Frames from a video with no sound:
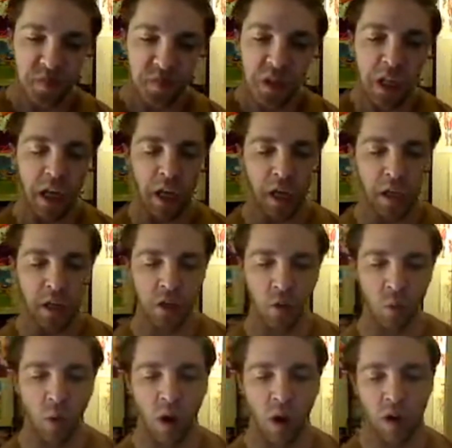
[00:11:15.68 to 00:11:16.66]
and you're
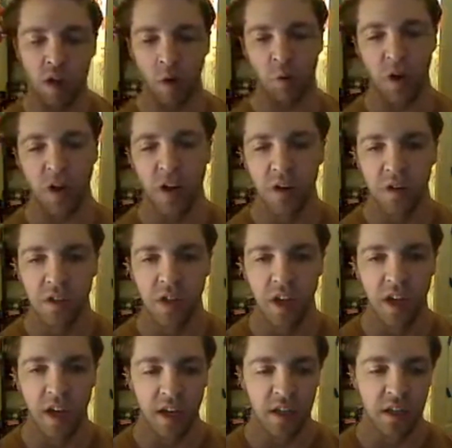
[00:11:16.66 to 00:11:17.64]
walking around,
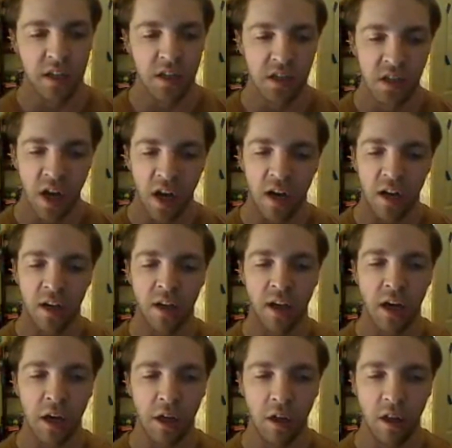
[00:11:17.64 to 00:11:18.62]
and there's not
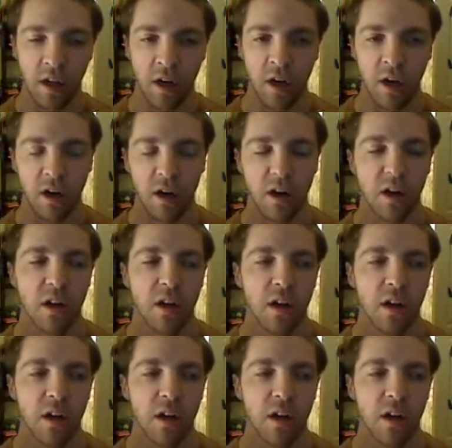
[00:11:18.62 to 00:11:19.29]
a clear